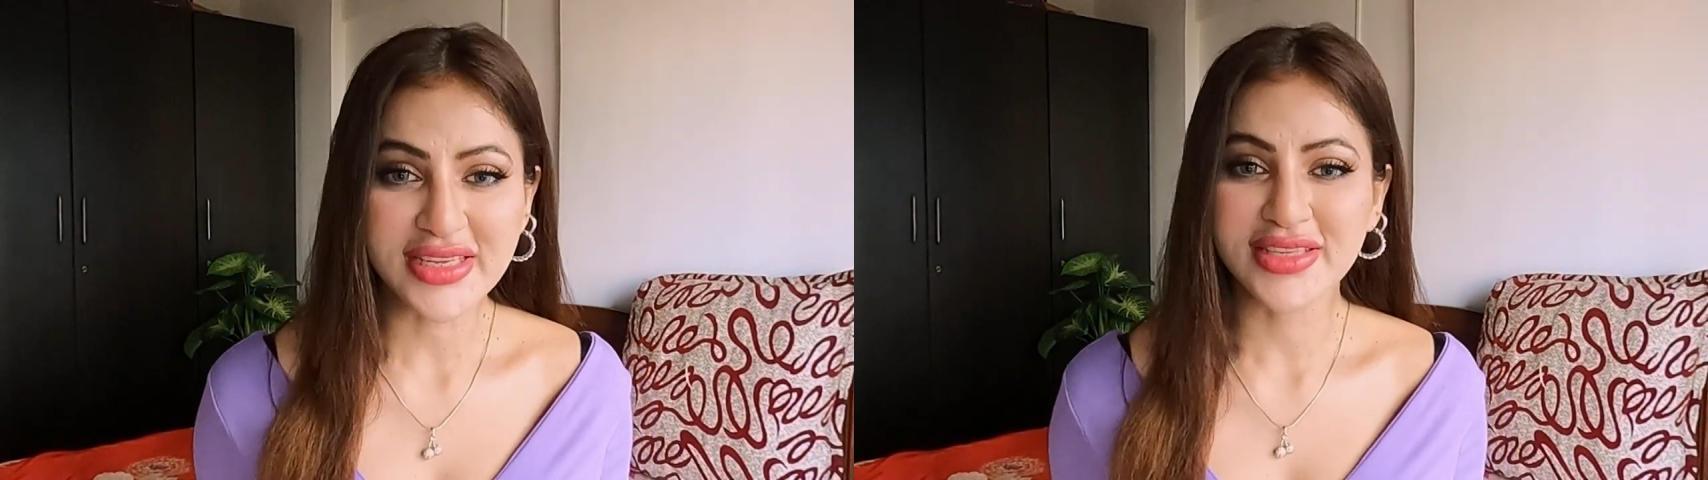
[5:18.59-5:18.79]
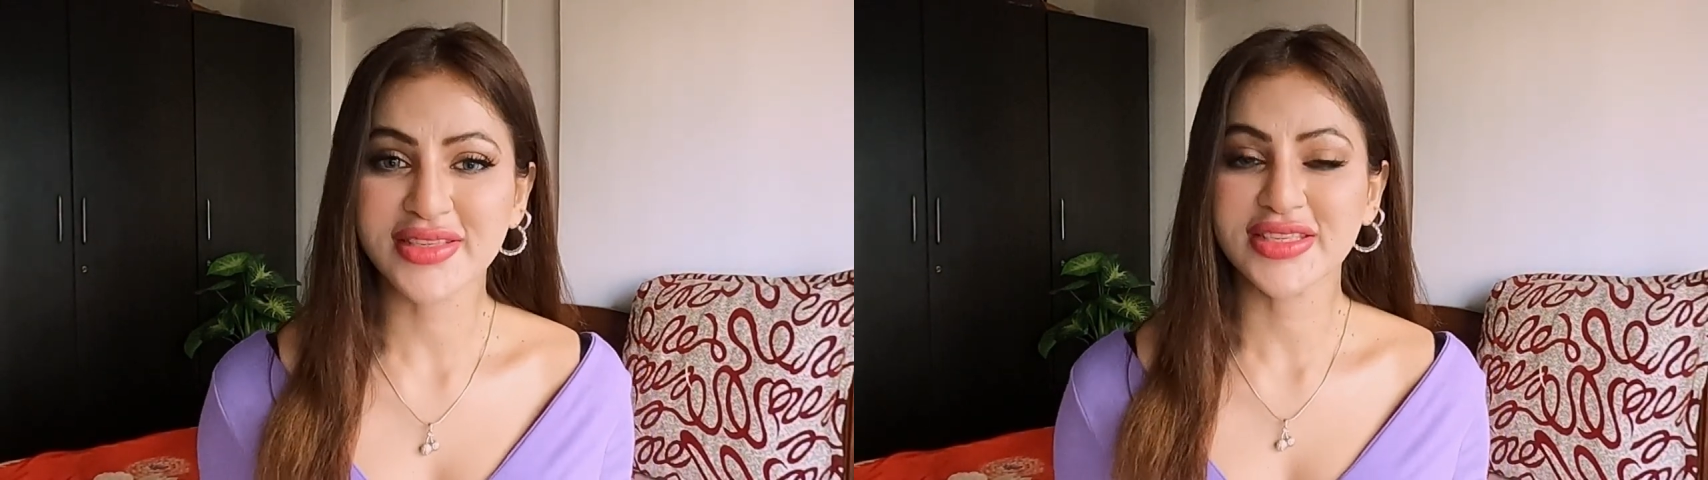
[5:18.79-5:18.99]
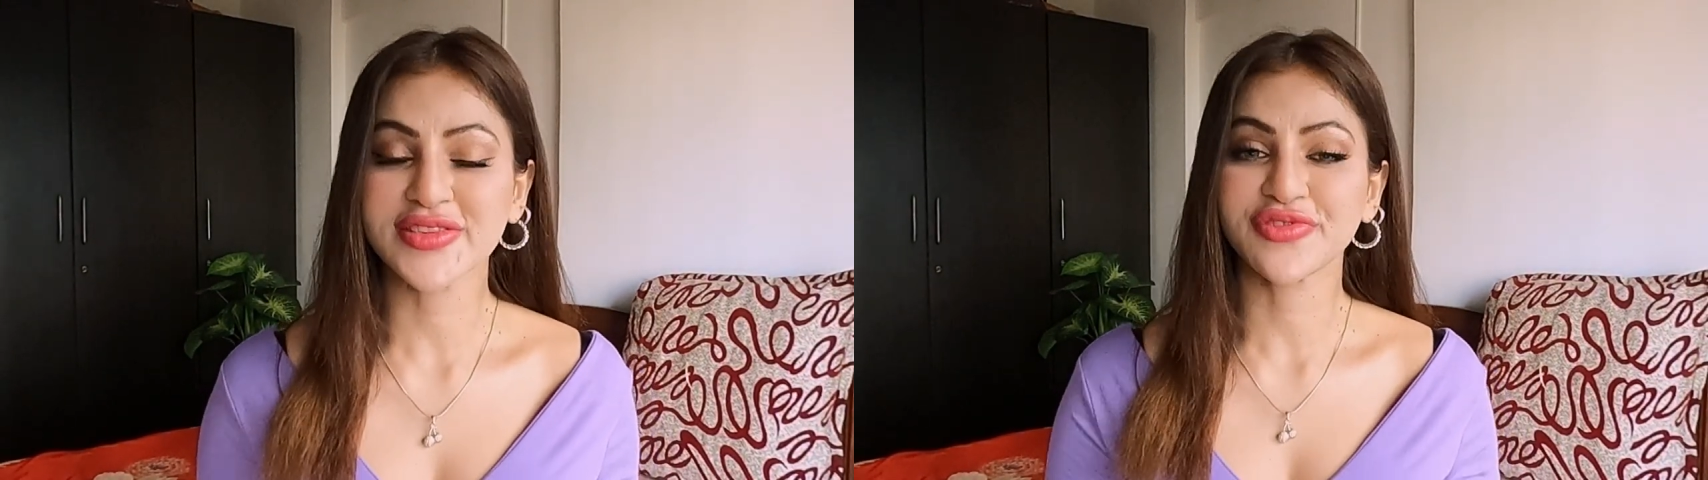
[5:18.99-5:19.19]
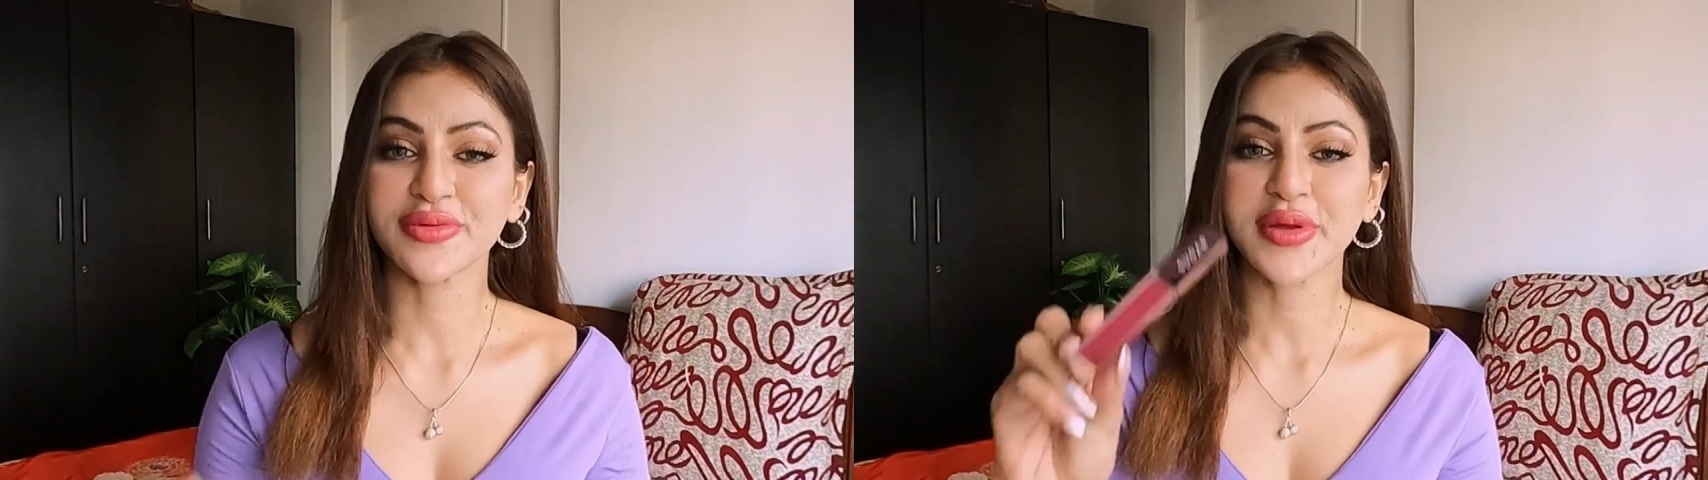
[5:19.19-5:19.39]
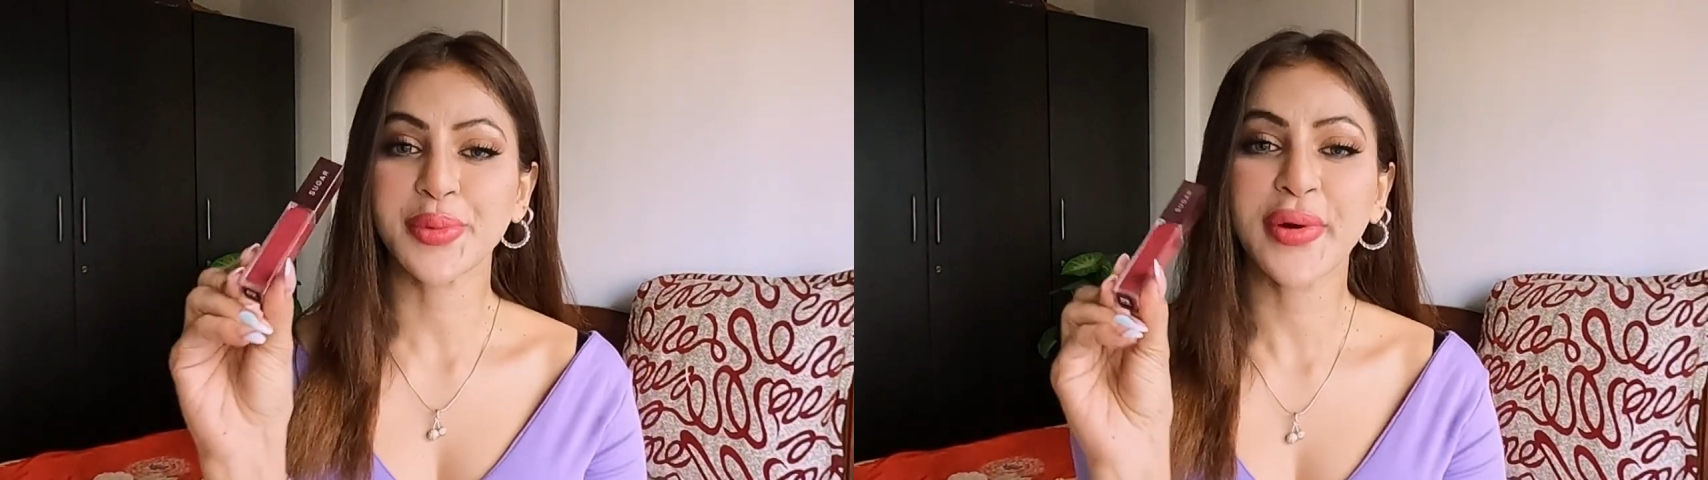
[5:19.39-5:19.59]
is this
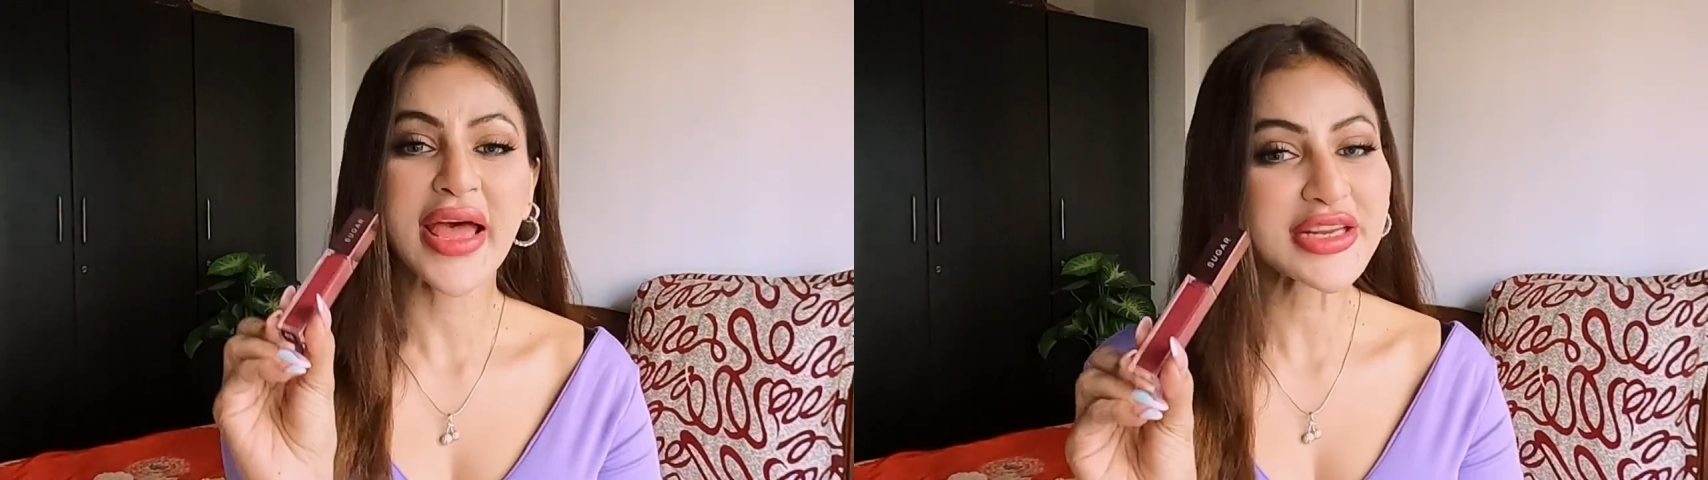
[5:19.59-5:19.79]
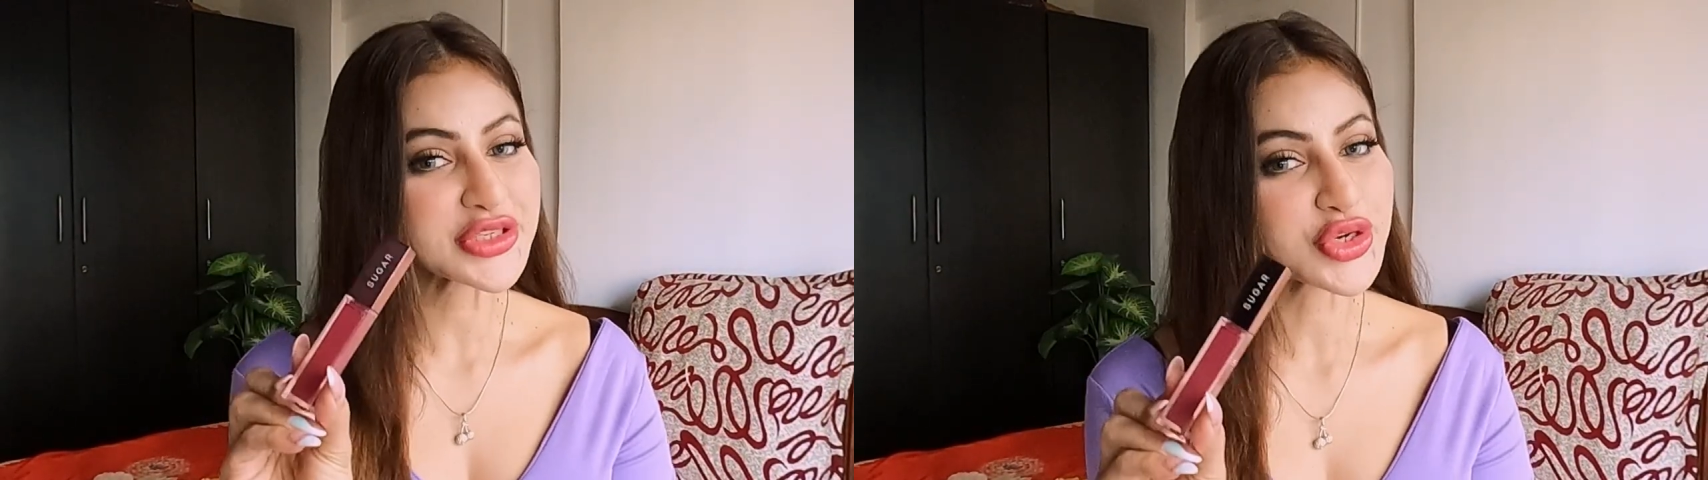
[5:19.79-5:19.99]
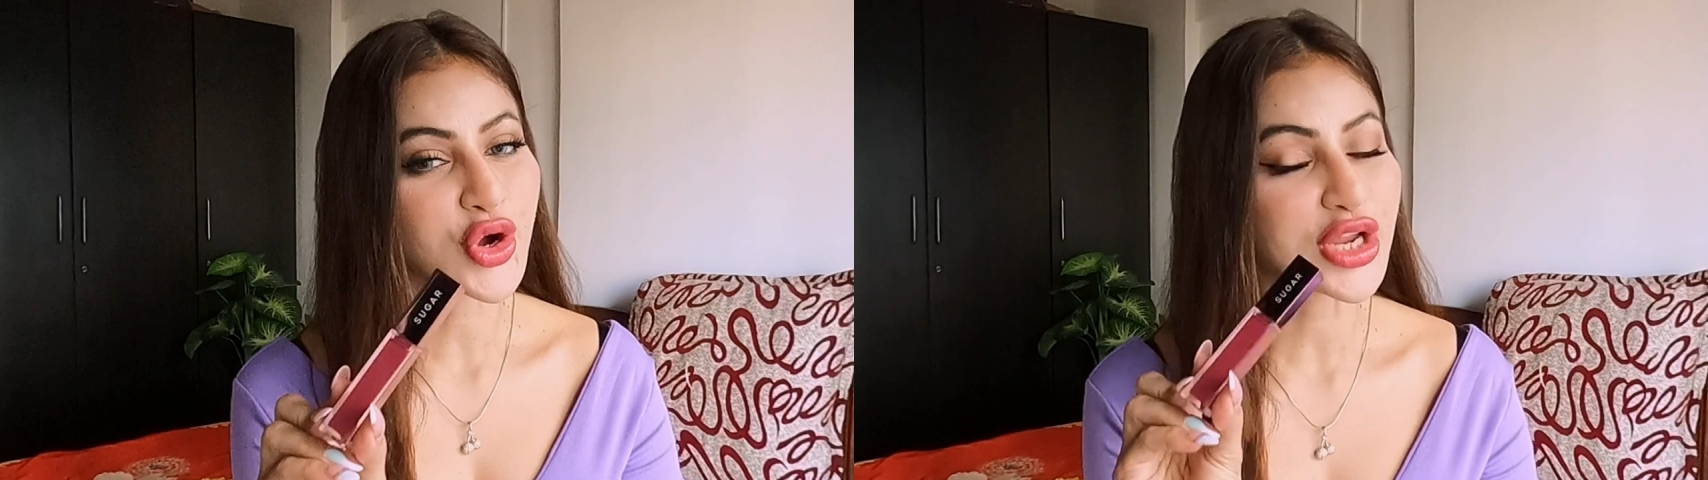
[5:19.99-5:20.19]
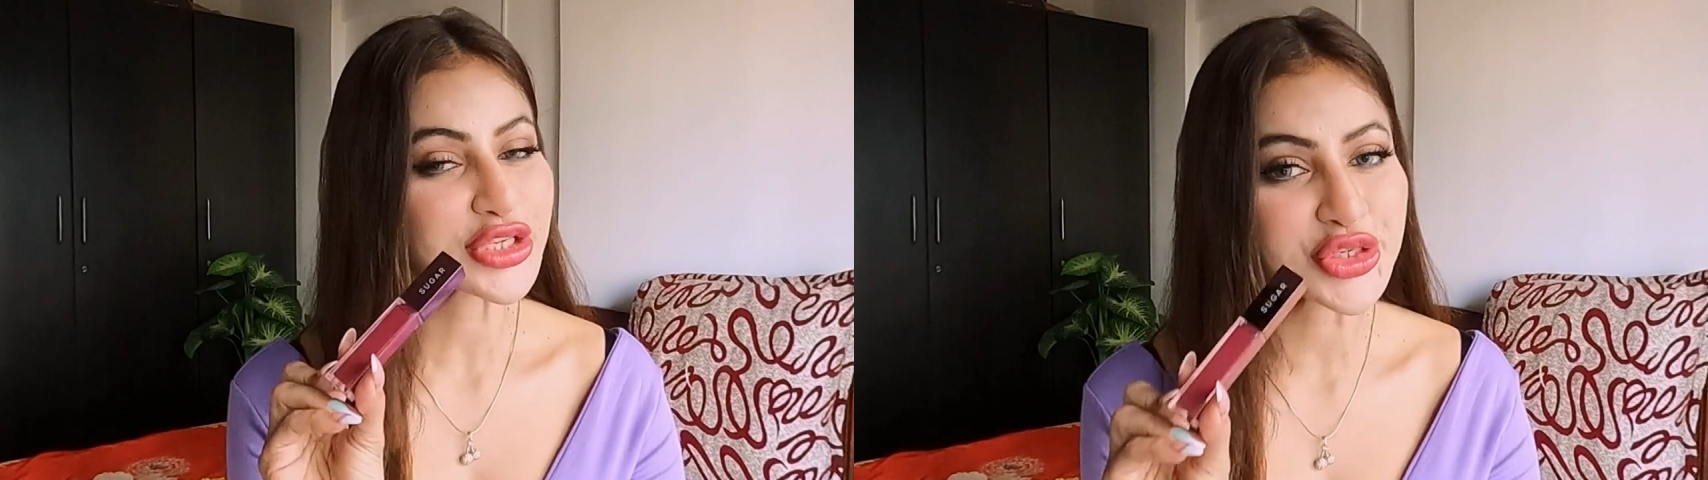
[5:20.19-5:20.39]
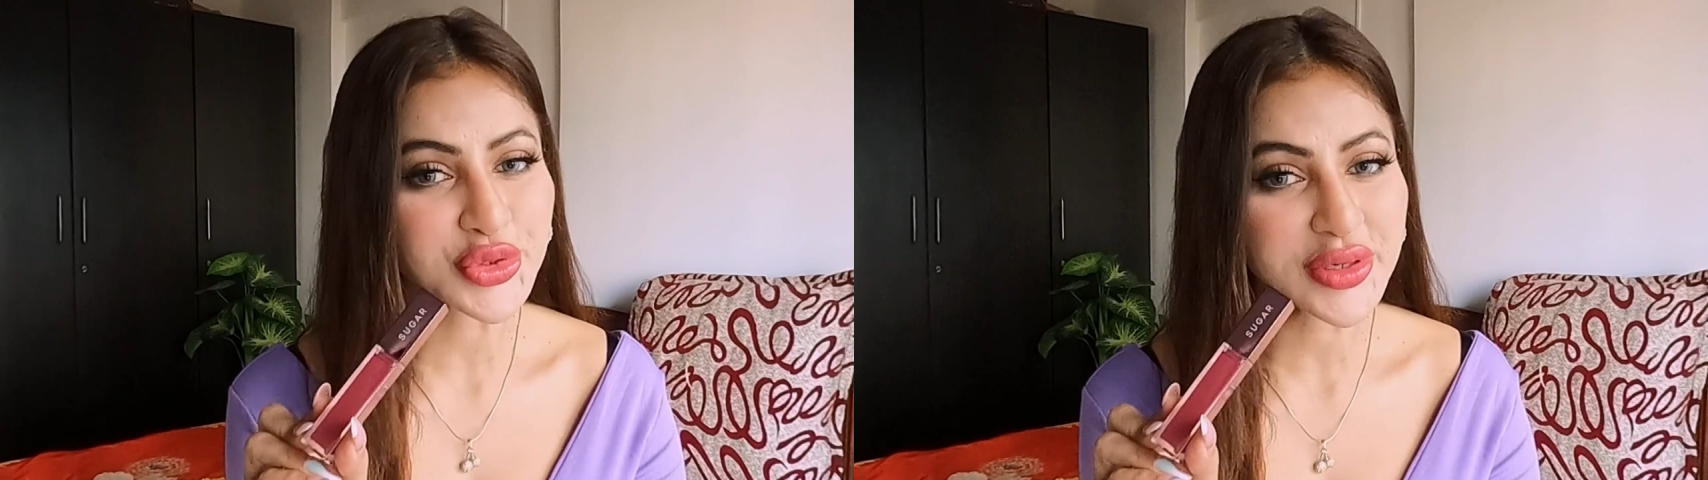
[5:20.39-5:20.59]
from the brand called
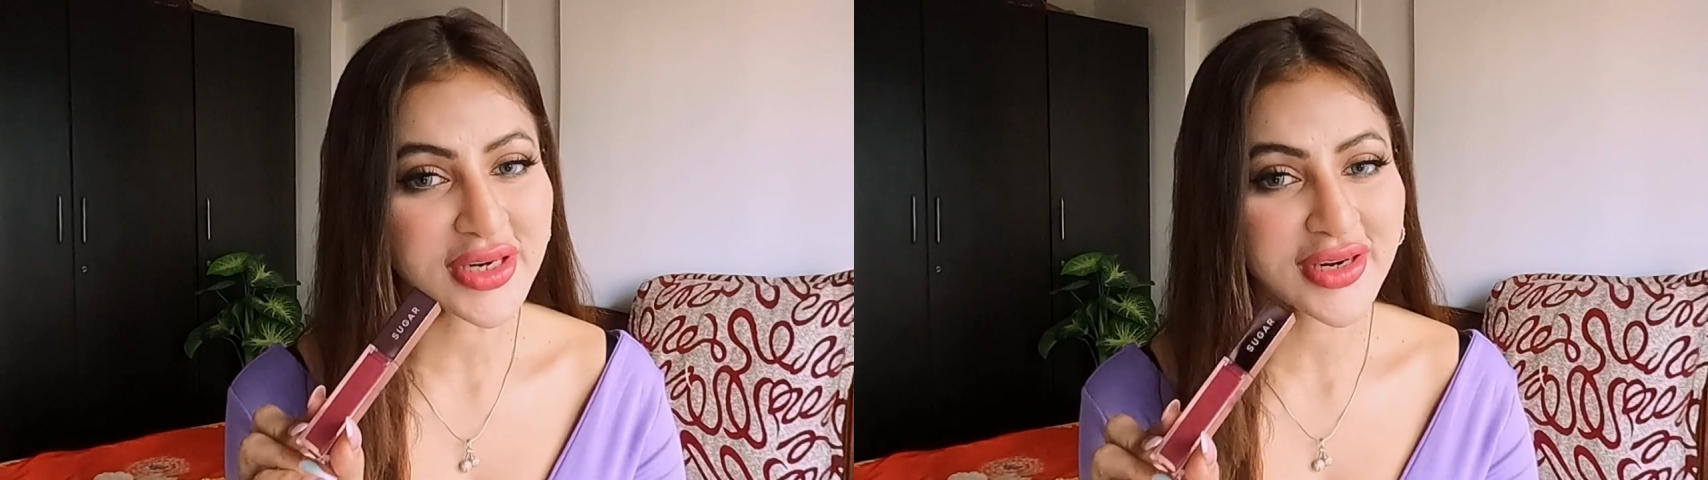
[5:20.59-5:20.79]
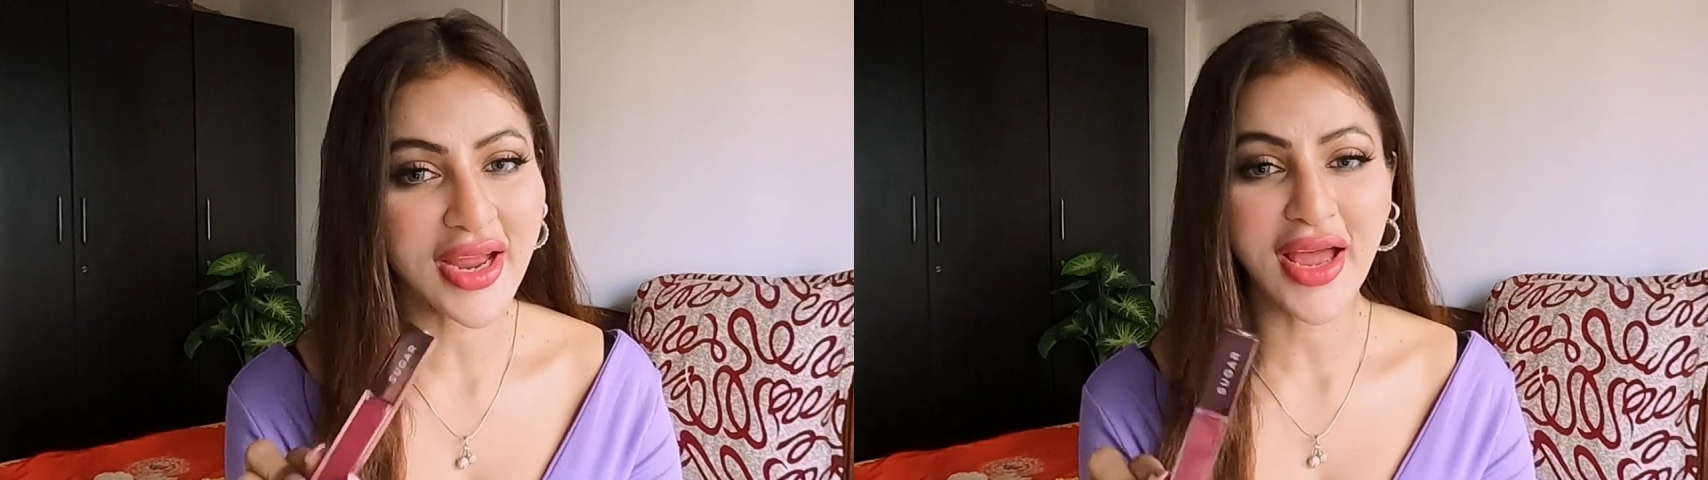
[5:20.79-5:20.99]
Sugar,